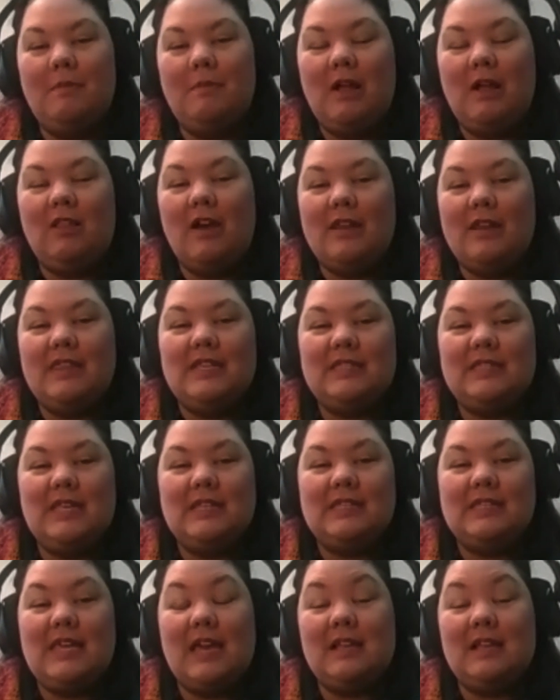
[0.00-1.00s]
a lot of these
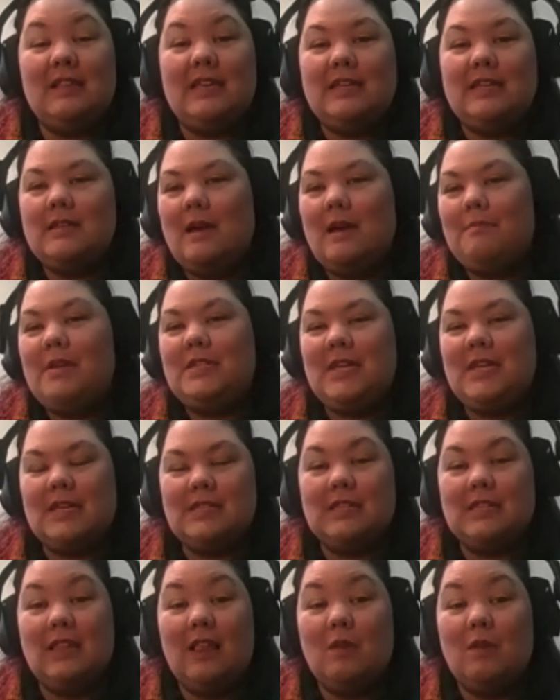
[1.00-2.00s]
things get cleaned up. It
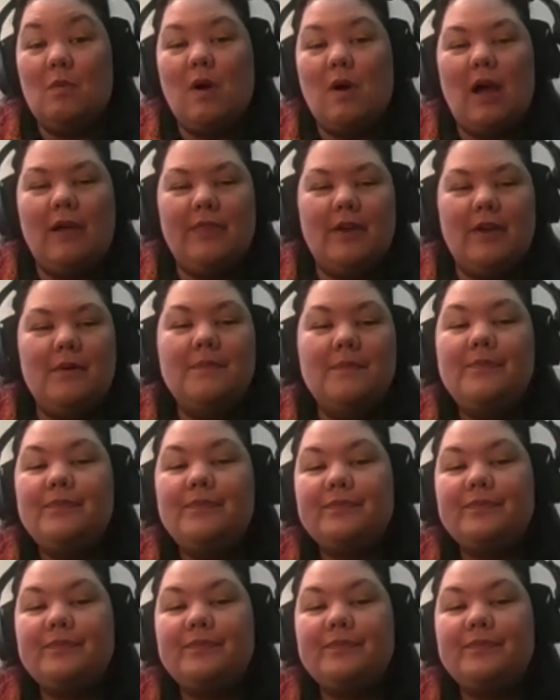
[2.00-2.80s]
takes a little while though.